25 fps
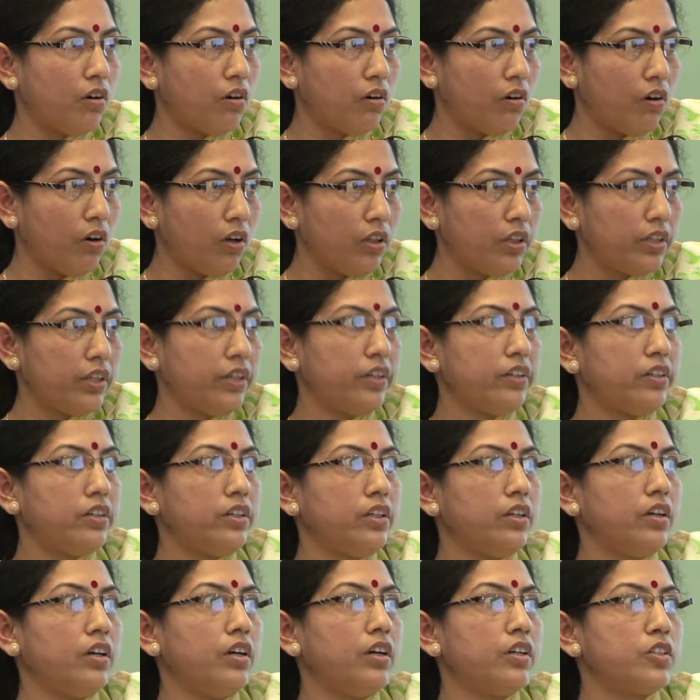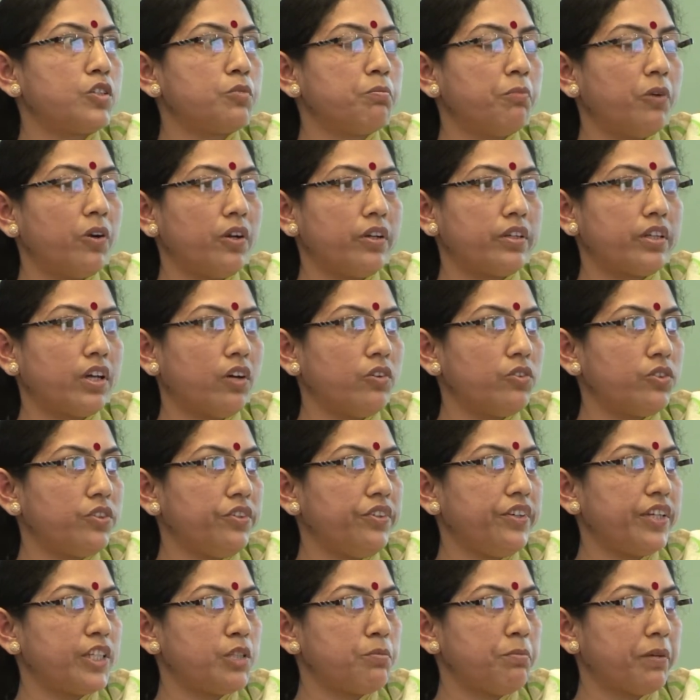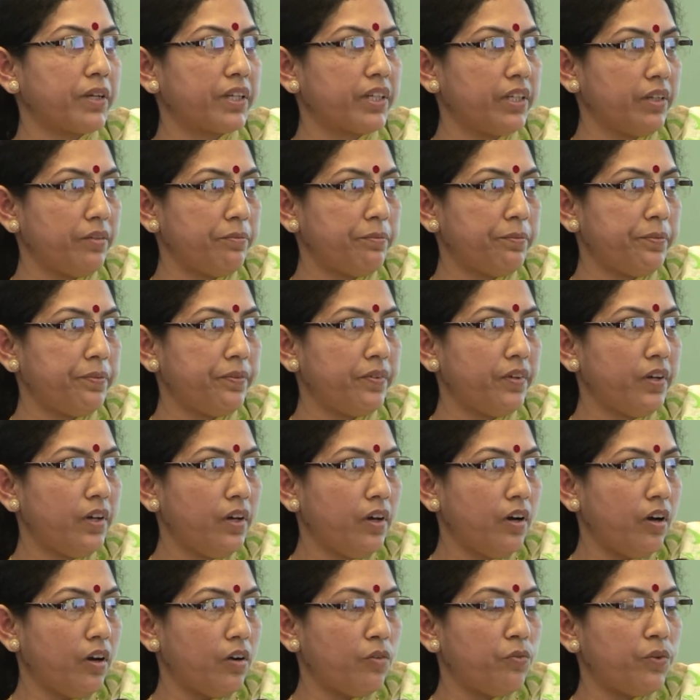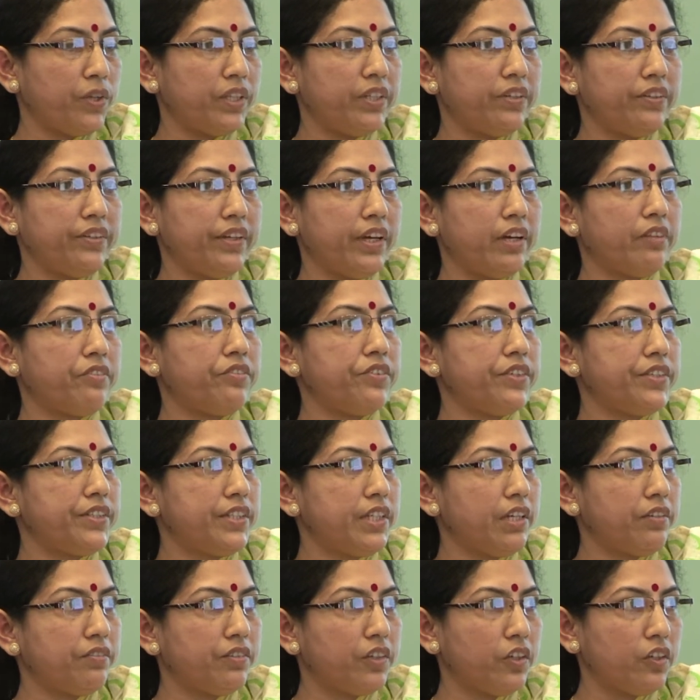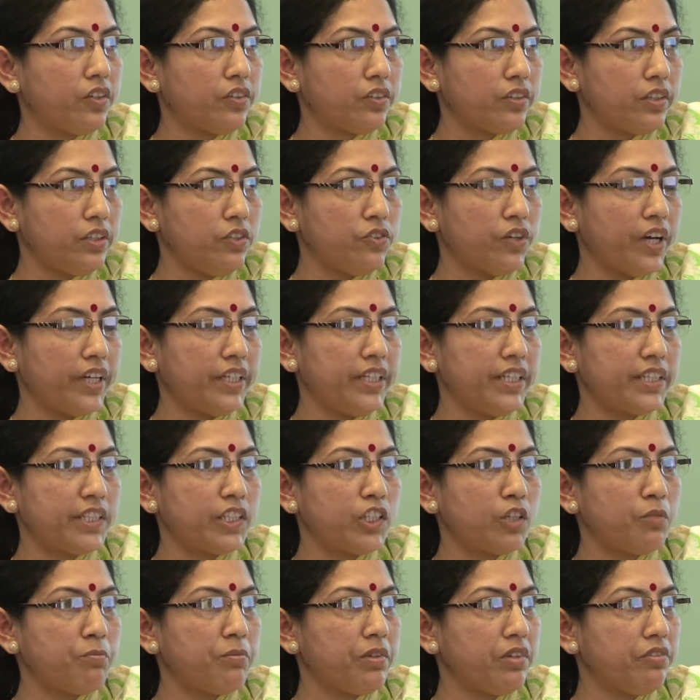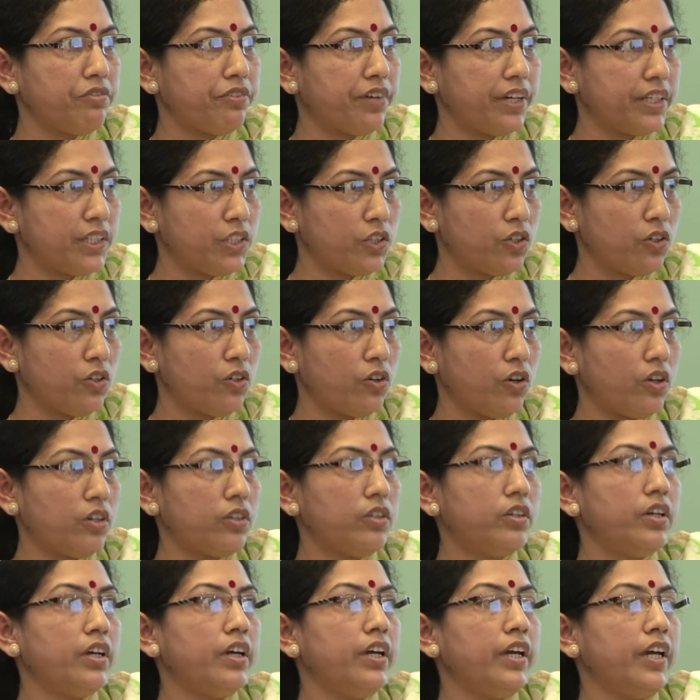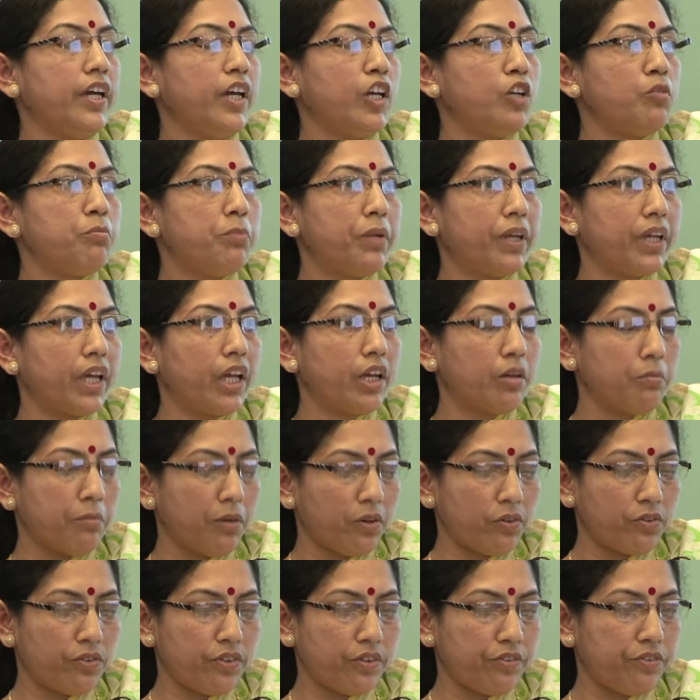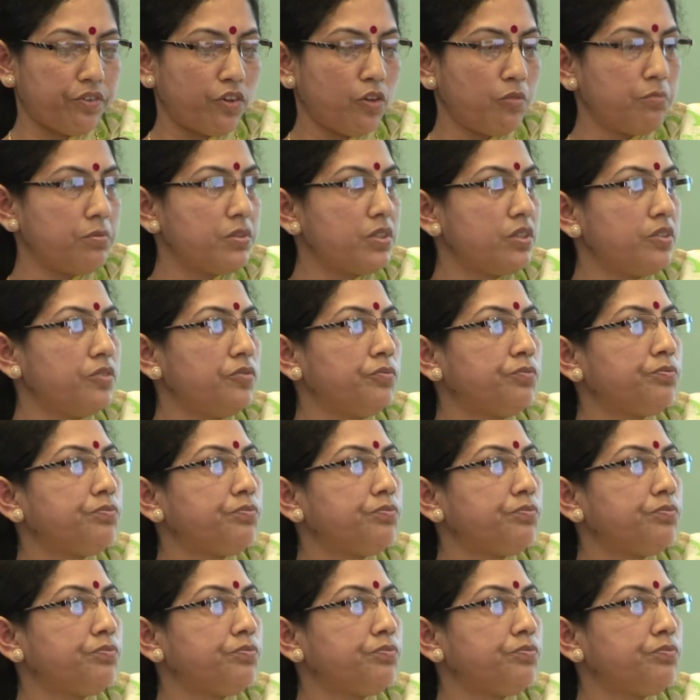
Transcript: all the small towns, irrespective of whether they have received the UIDSMT funds or not, in bringing about reforms.